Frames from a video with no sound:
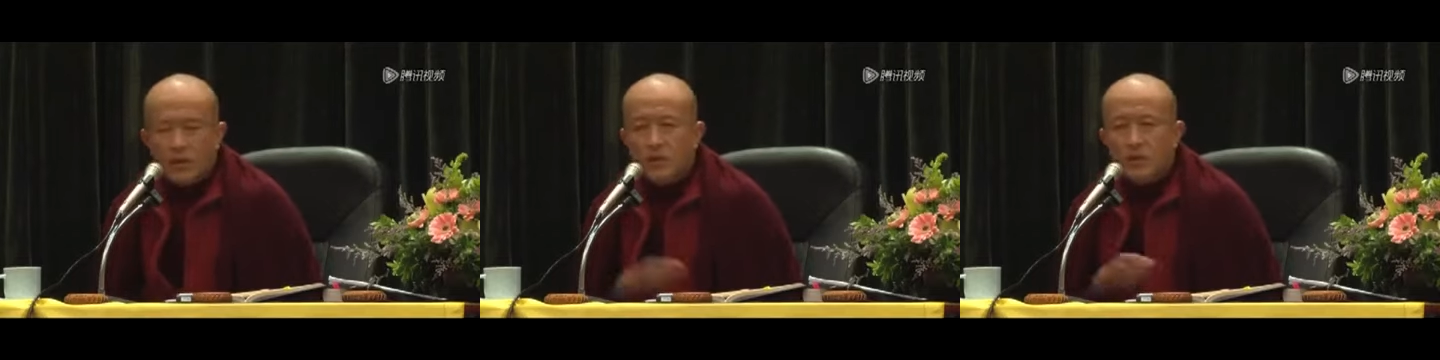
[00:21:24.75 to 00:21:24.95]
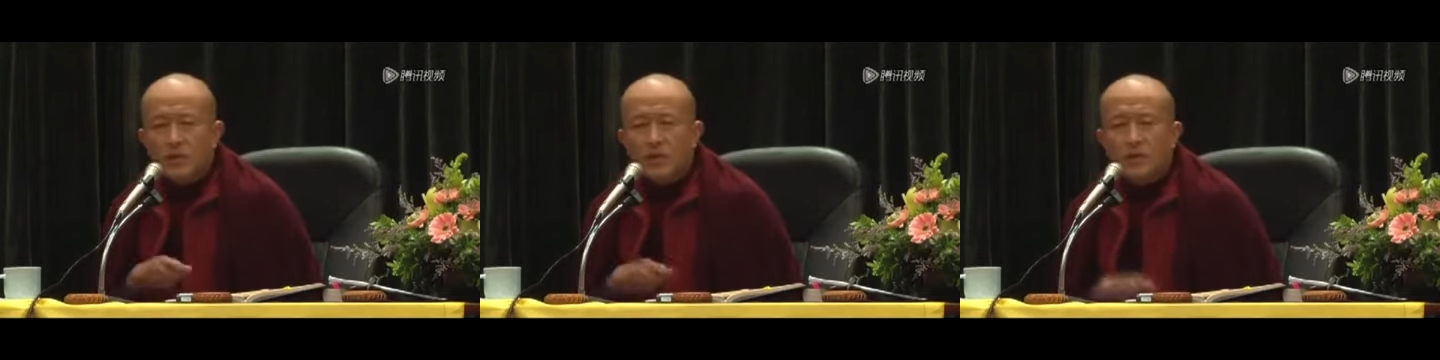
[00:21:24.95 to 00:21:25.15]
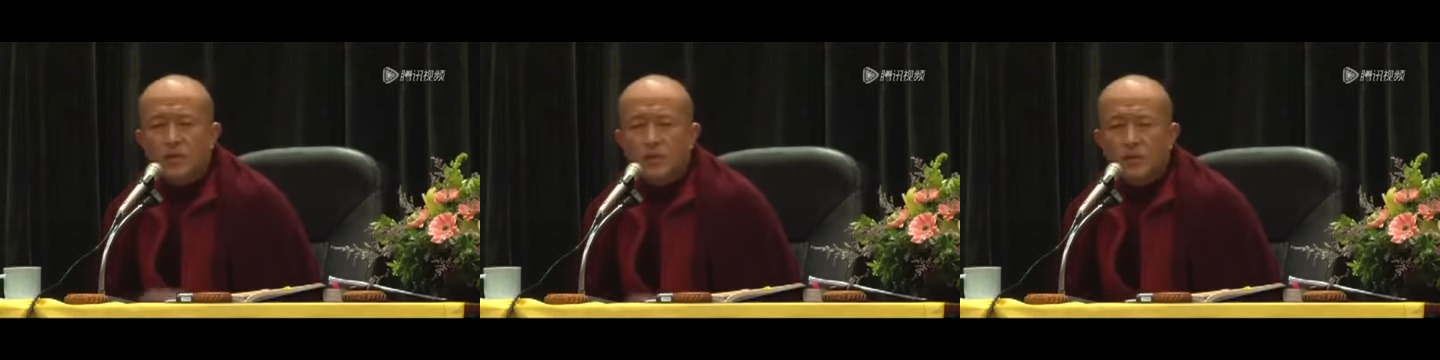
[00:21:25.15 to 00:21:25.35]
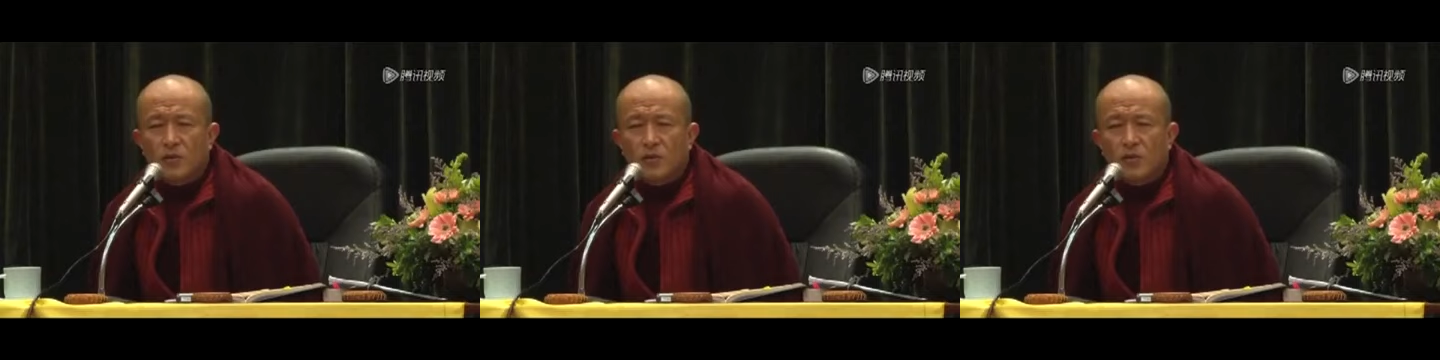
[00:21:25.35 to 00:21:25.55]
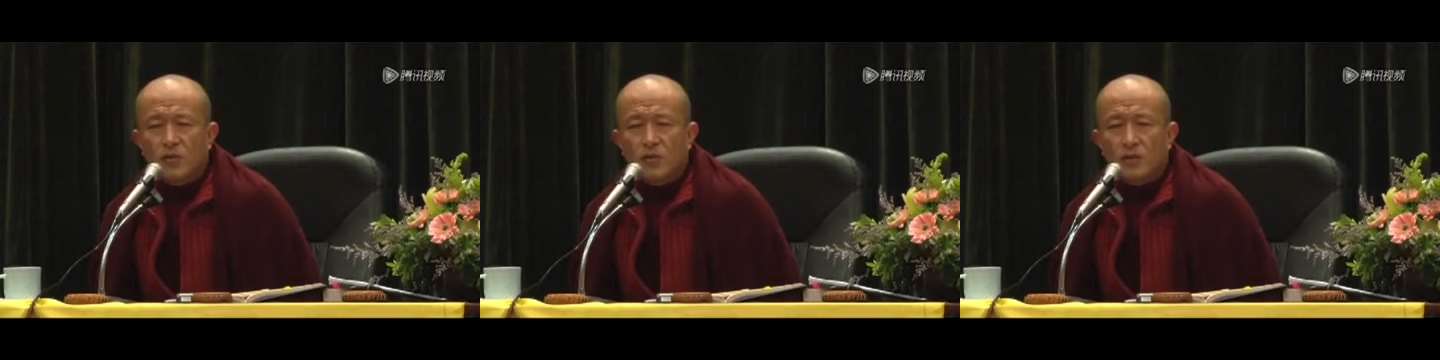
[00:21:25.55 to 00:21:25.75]
has a little
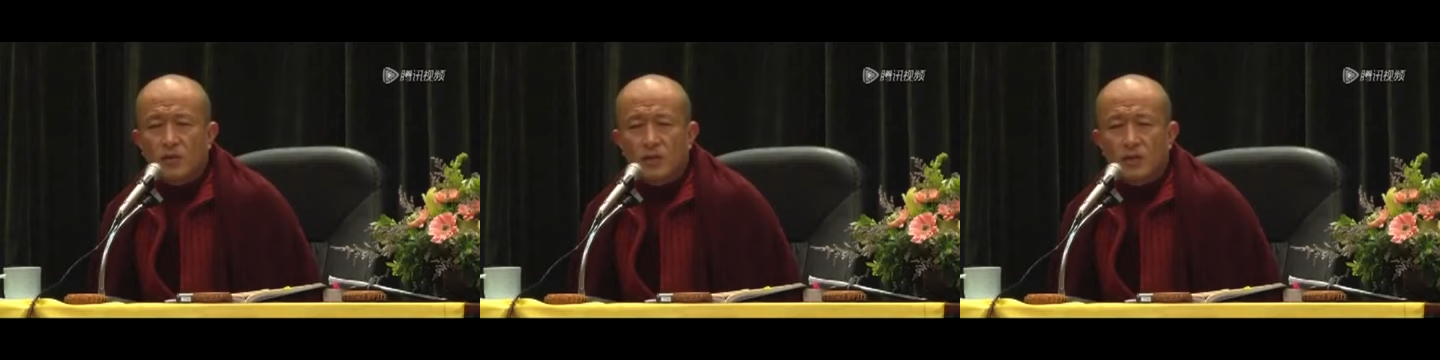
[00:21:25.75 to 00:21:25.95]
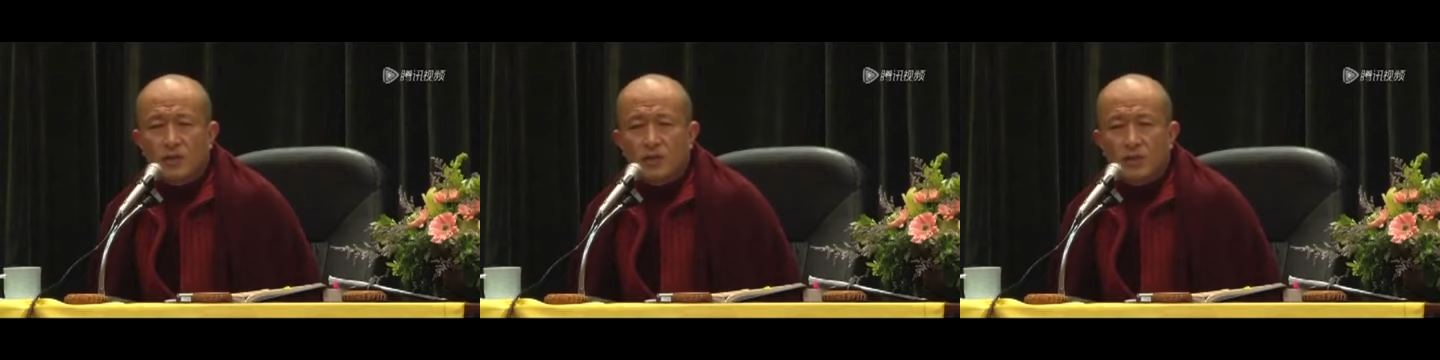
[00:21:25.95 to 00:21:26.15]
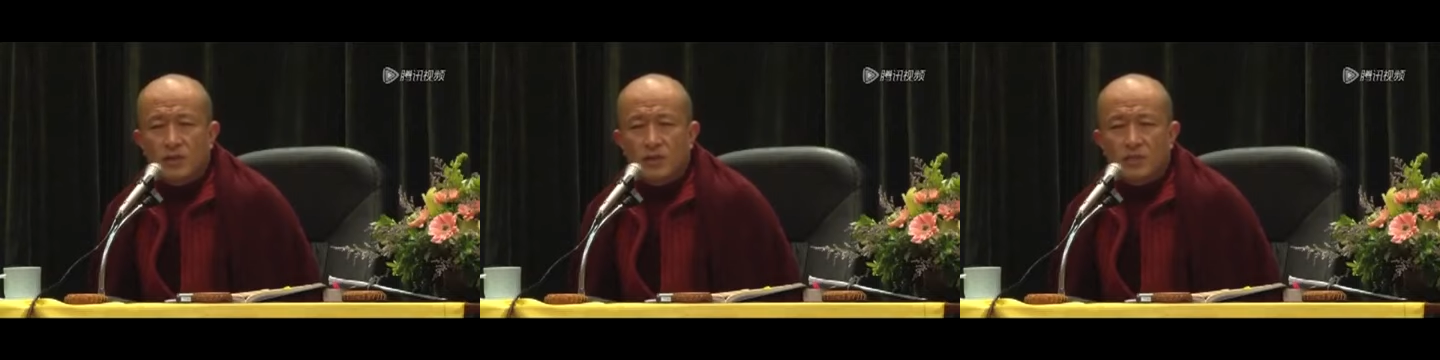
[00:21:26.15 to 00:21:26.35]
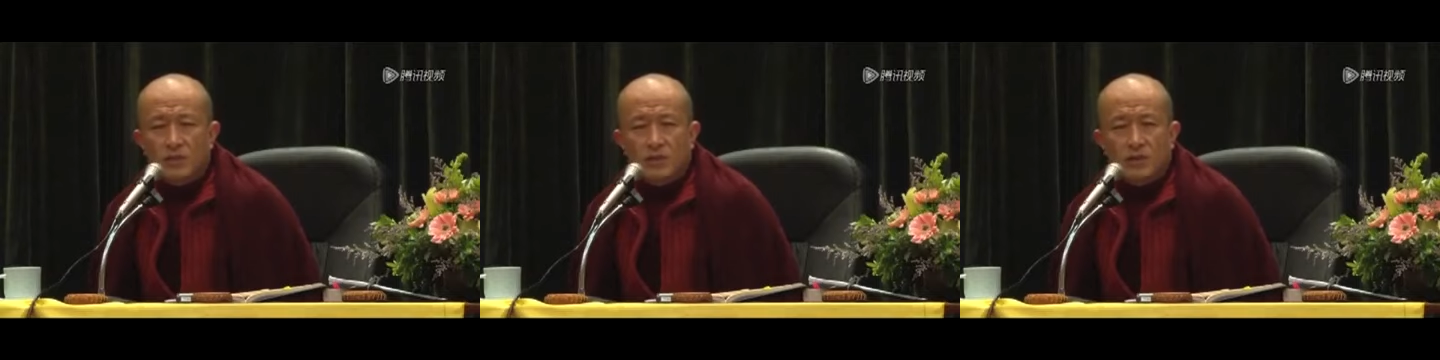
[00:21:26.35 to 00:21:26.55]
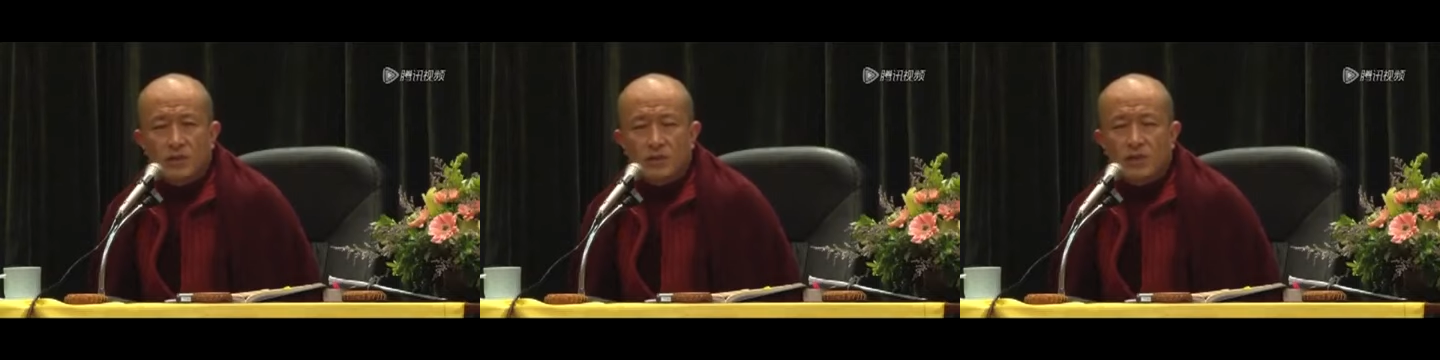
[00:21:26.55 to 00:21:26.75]
bit of personal
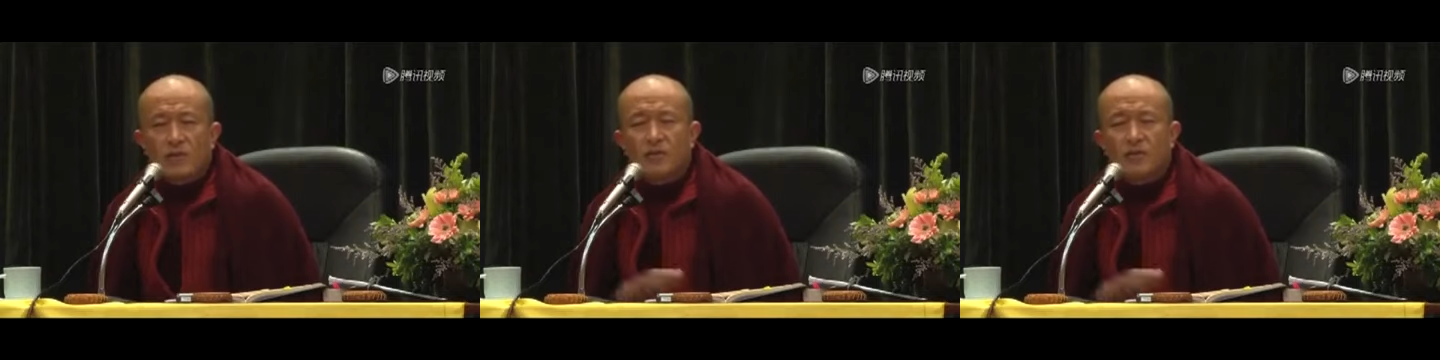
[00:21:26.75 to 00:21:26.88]
experience.